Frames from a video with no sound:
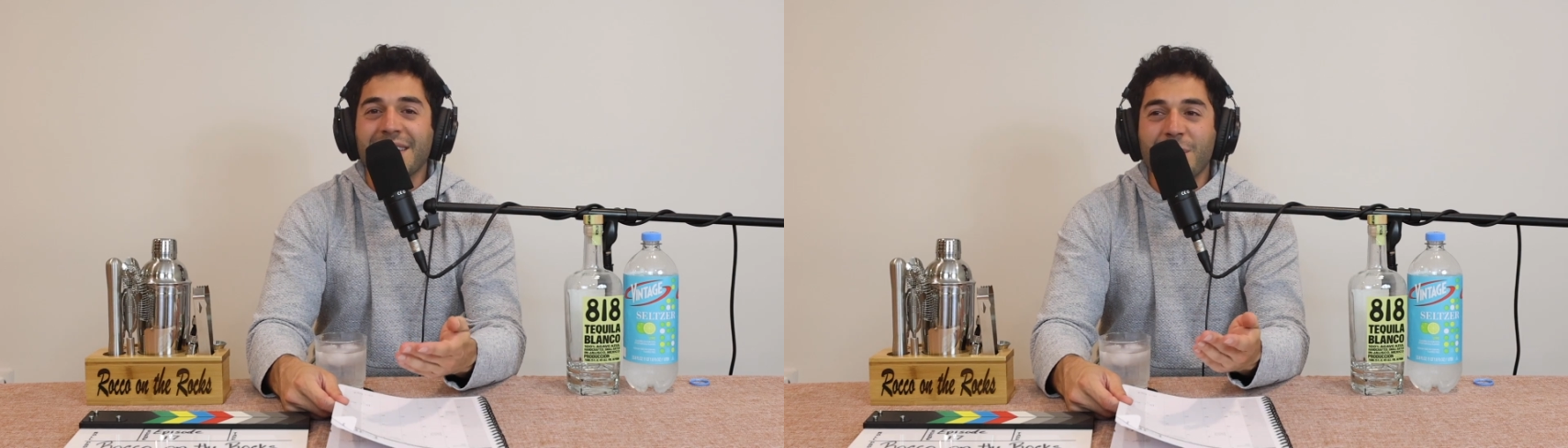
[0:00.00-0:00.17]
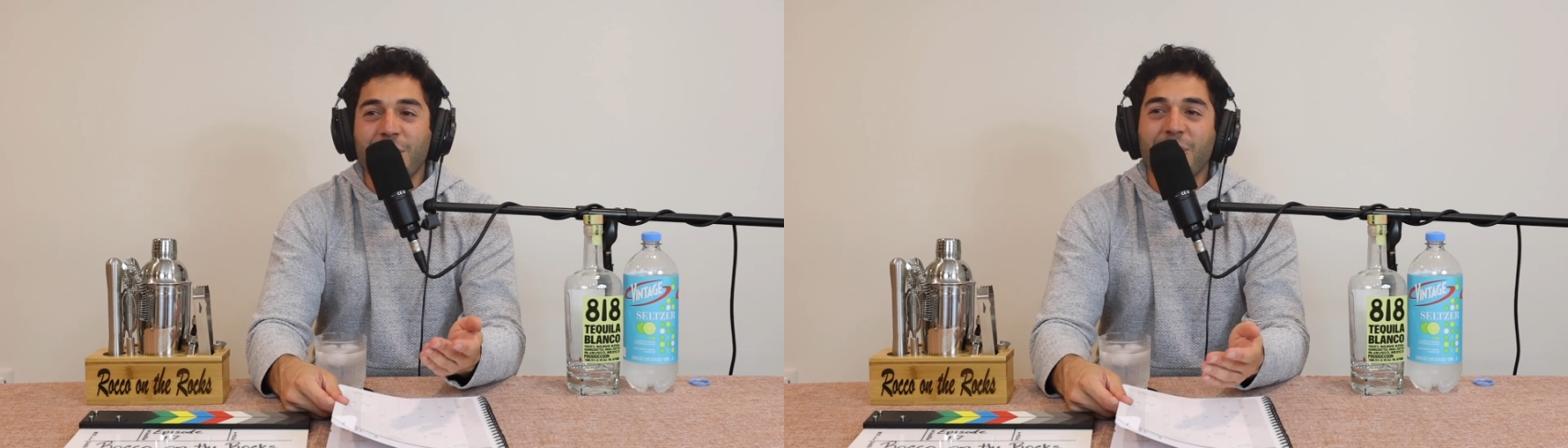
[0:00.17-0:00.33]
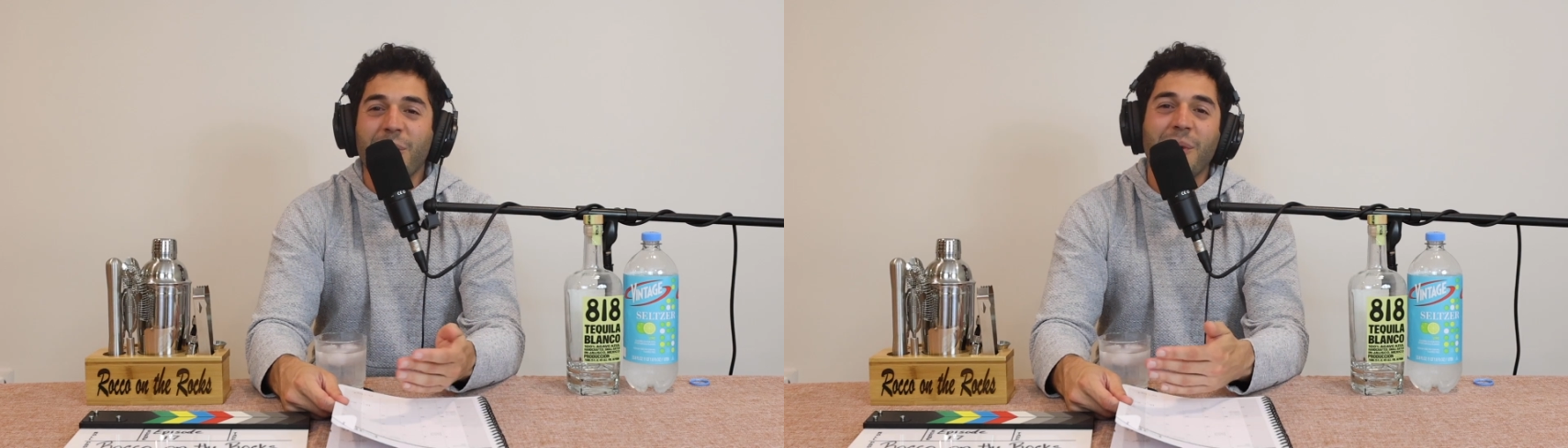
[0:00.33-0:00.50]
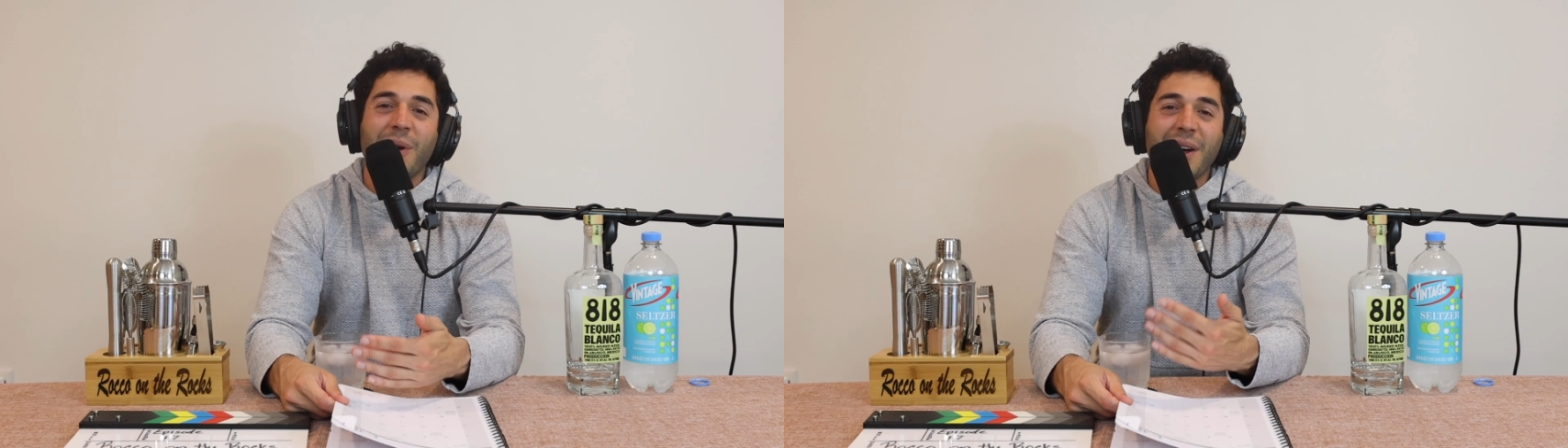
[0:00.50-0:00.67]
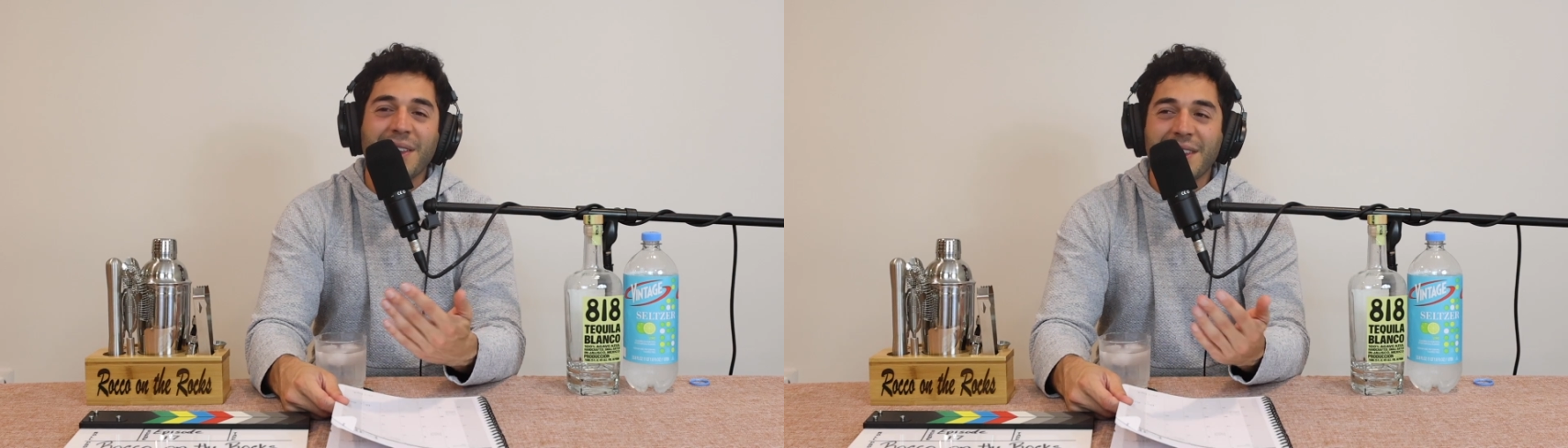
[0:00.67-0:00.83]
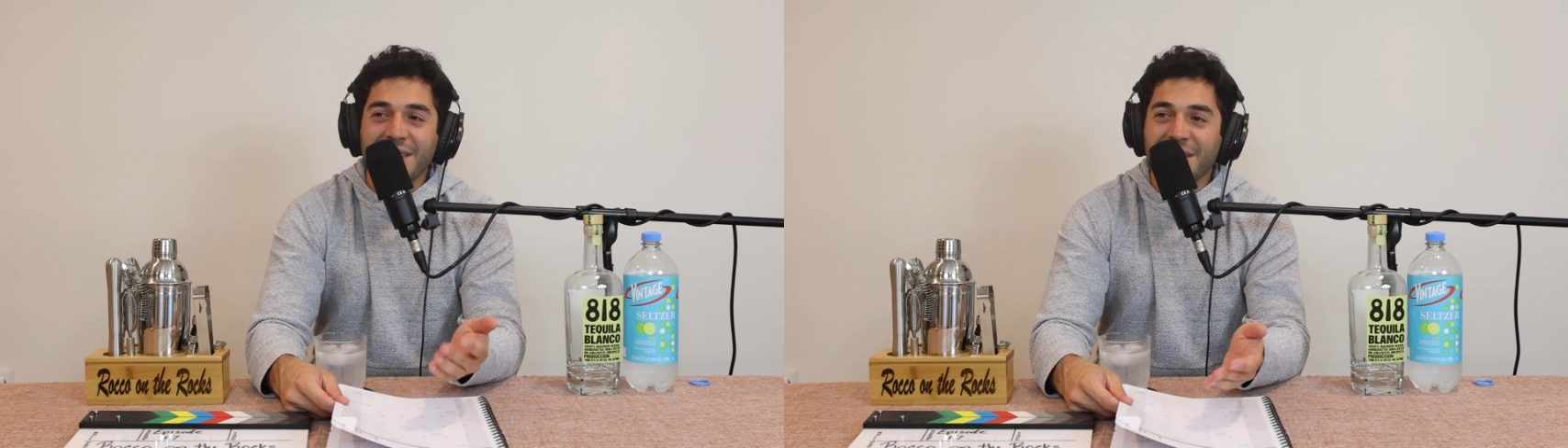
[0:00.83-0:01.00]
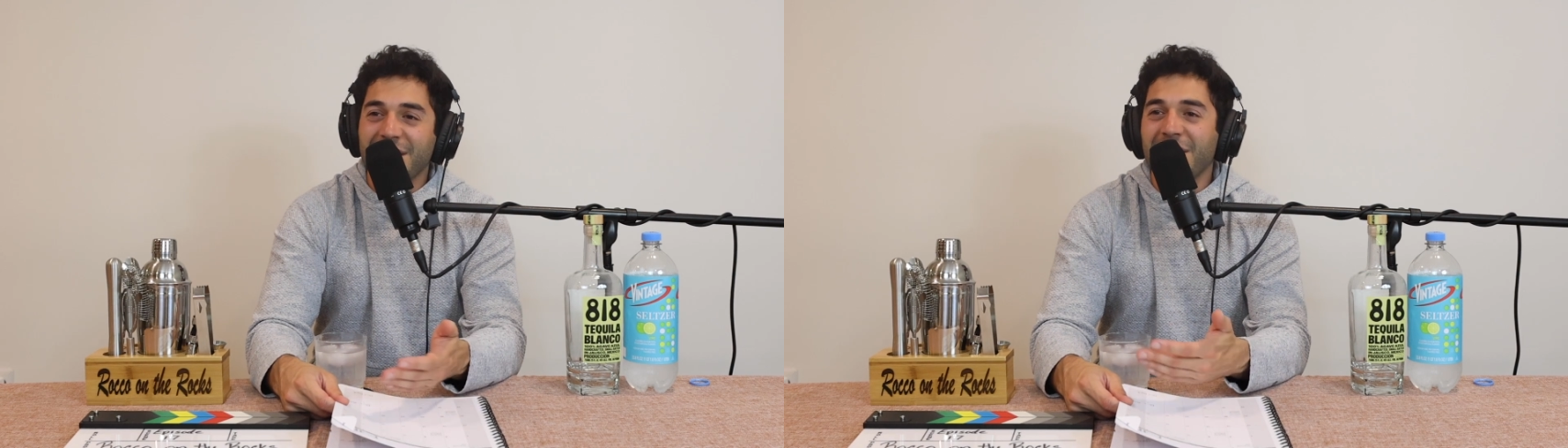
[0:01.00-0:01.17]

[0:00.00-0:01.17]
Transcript: the night before and then,